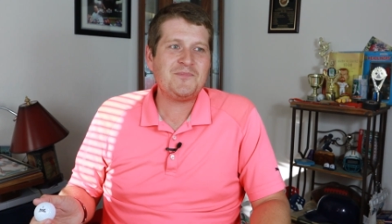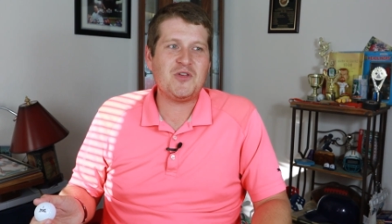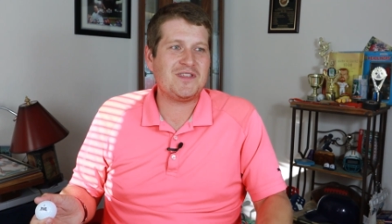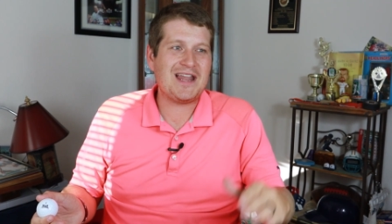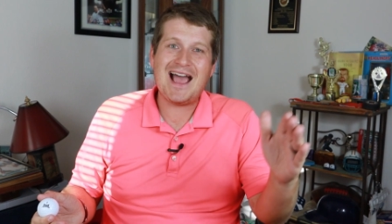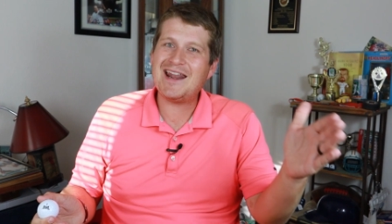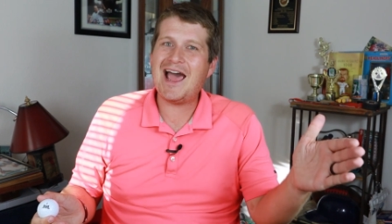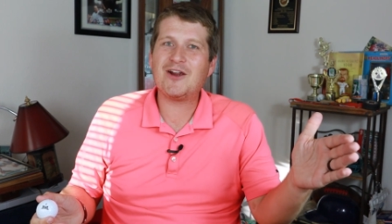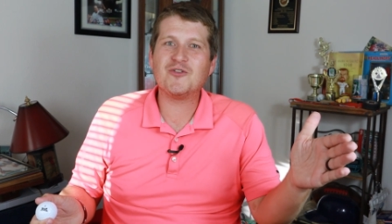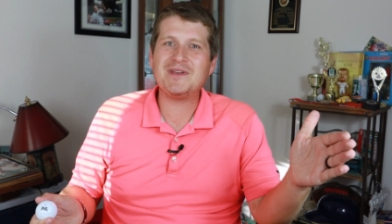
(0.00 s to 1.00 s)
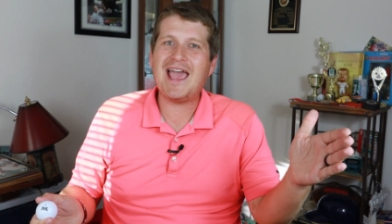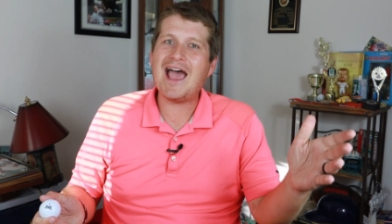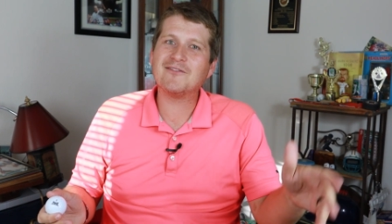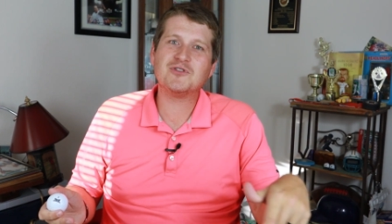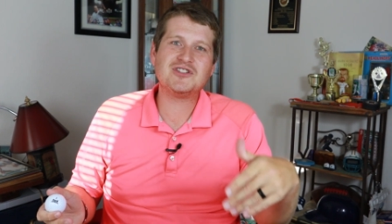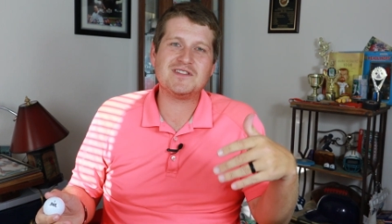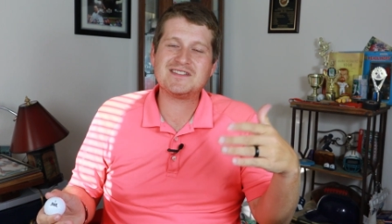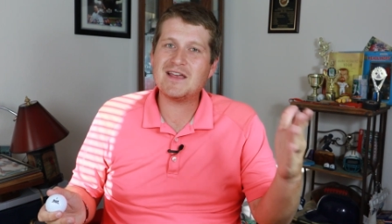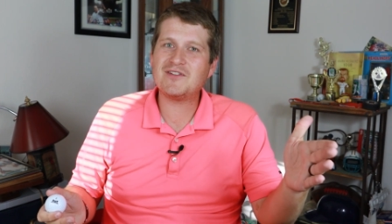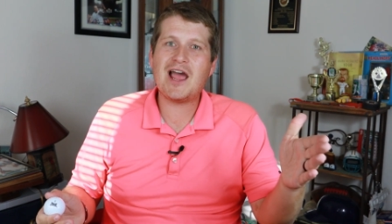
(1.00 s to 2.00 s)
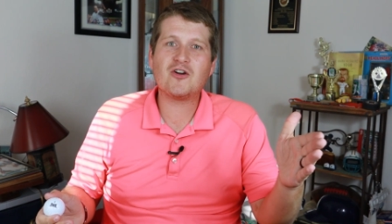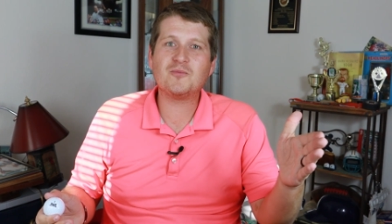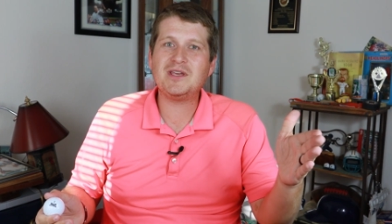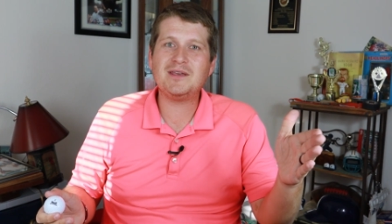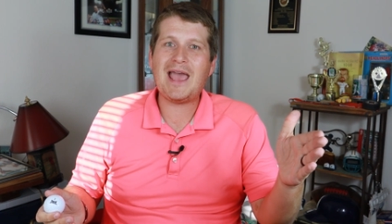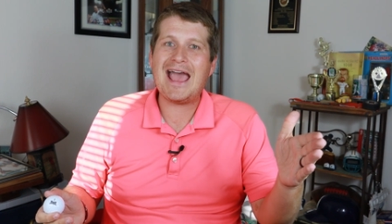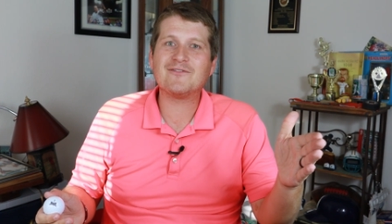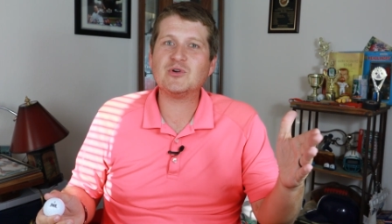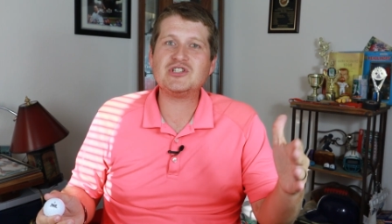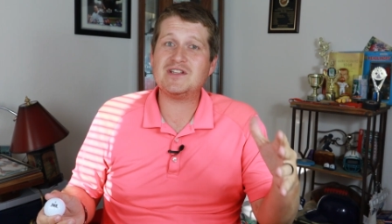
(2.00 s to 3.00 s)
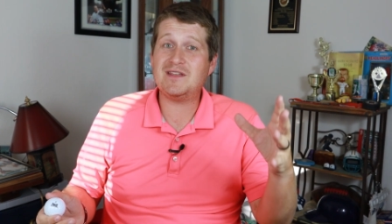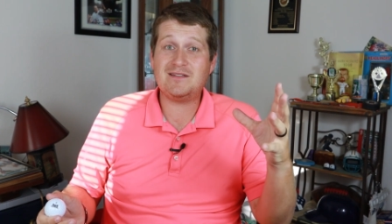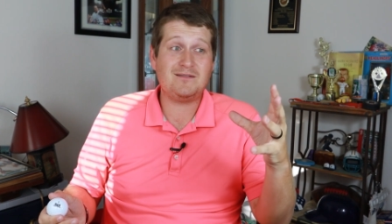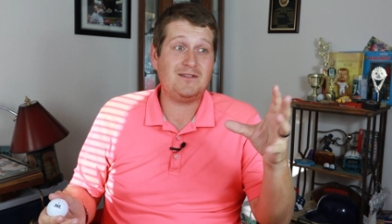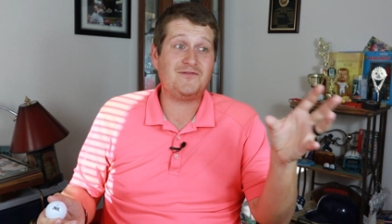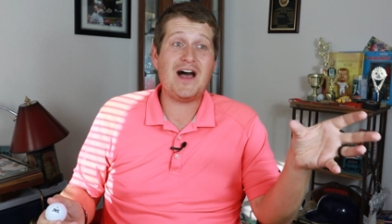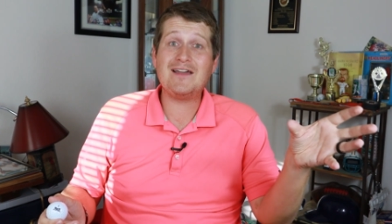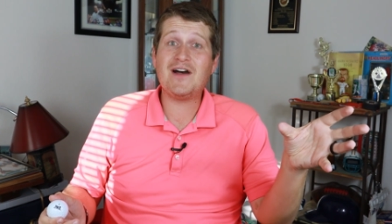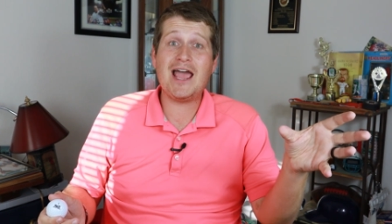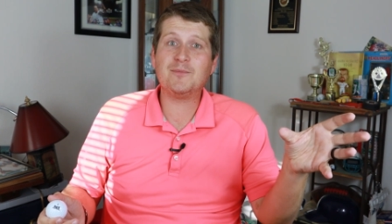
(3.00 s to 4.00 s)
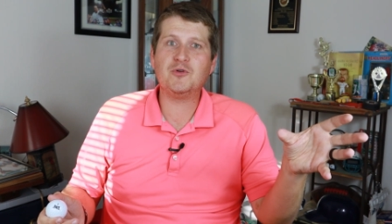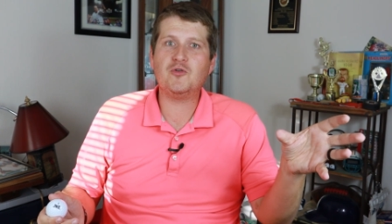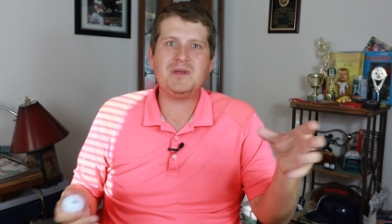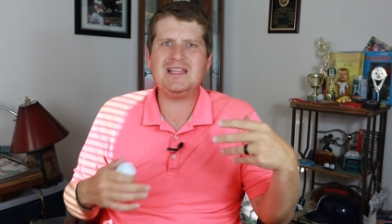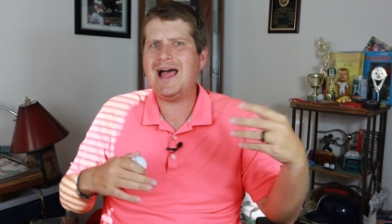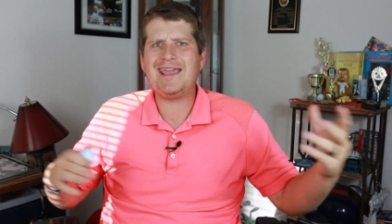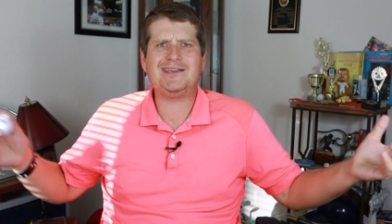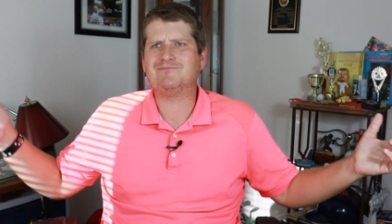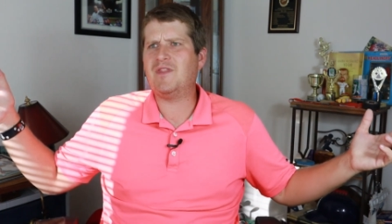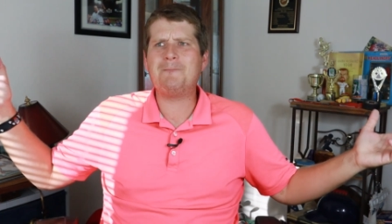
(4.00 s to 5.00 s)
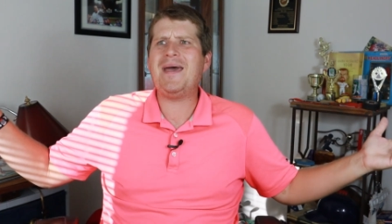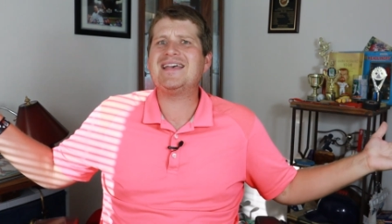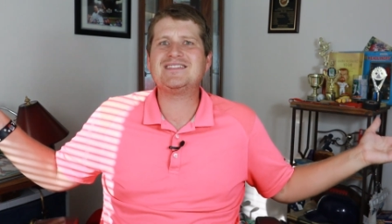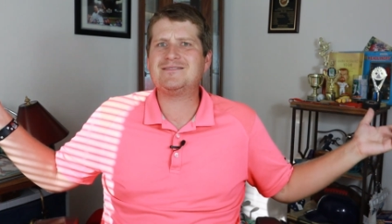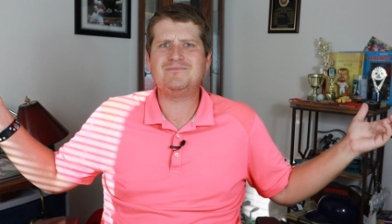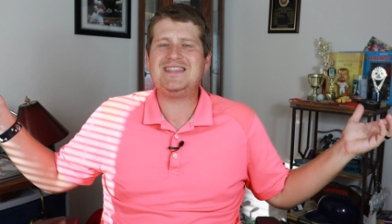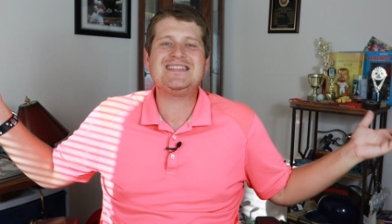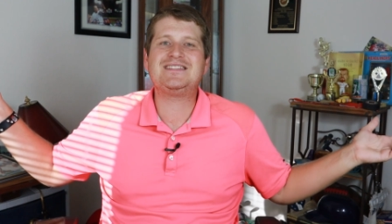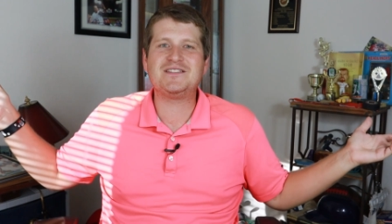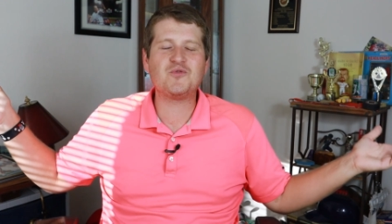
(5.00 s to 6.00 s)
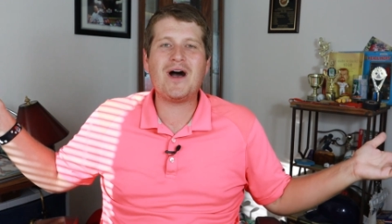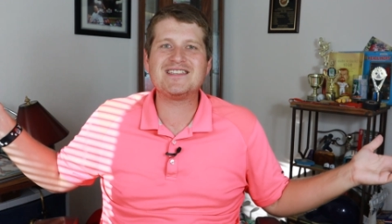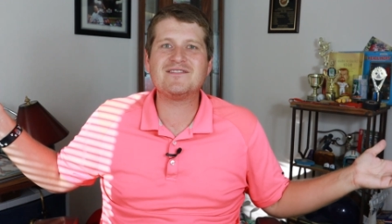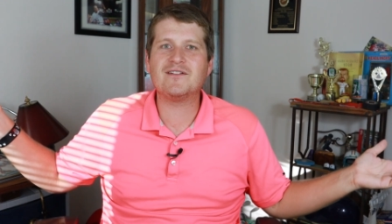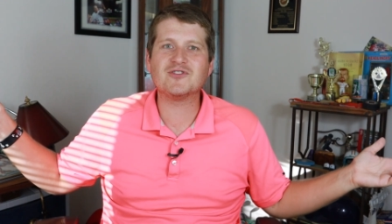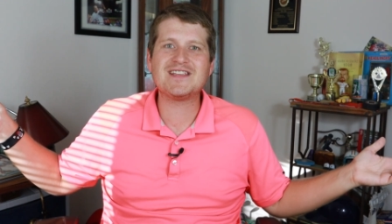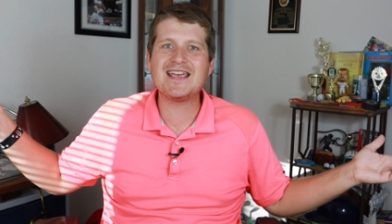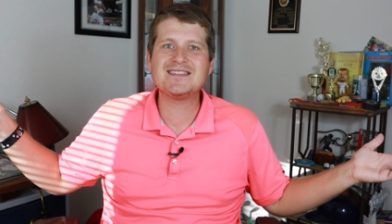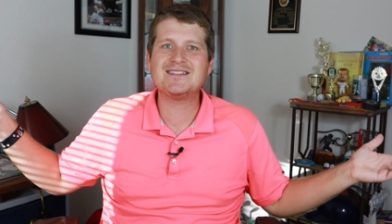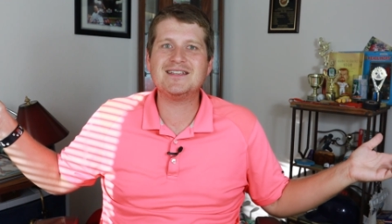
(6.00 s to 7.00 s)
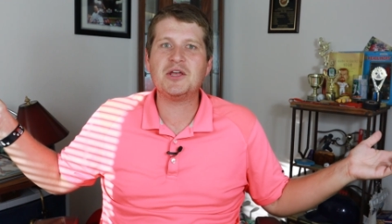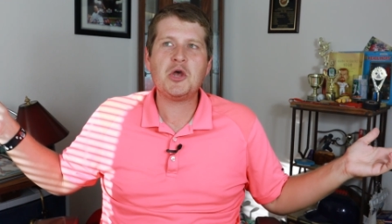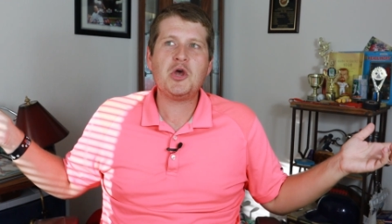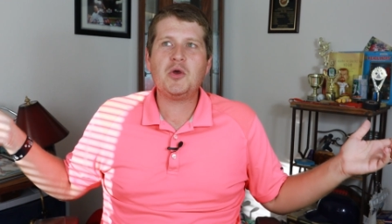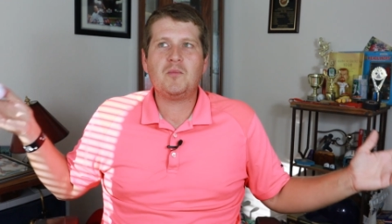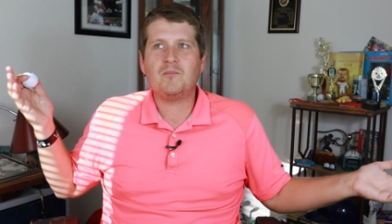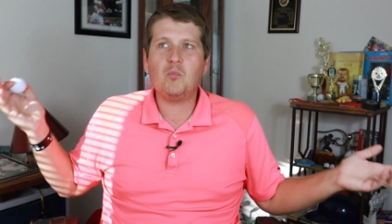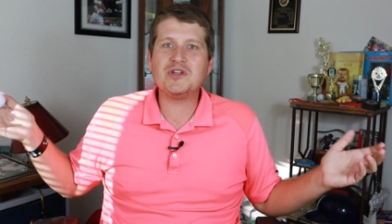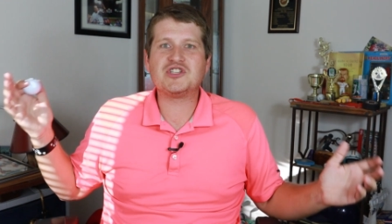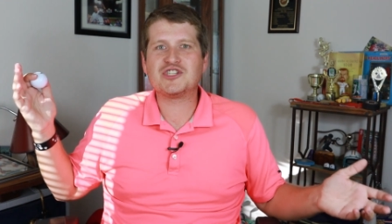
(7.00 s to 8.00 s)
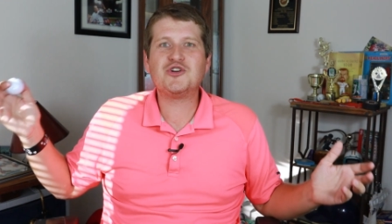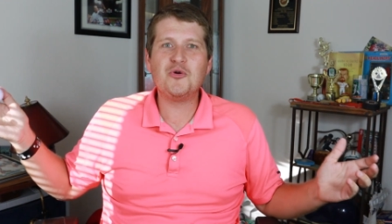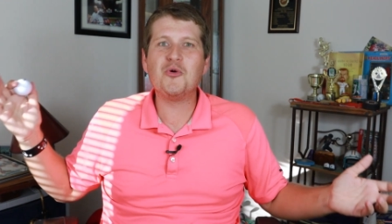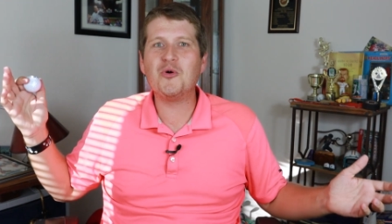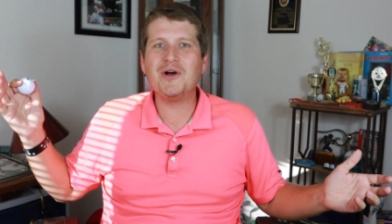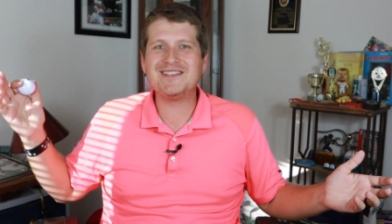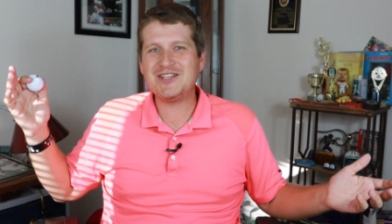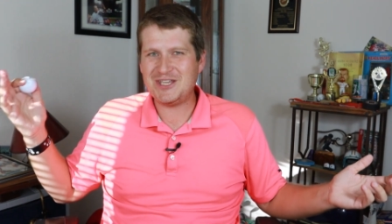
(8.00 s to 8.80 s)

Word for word: you know, the nine iron will be average and the seven iron will be average and then the five hybrid will be like the best distance wise I've ever tested which is cool until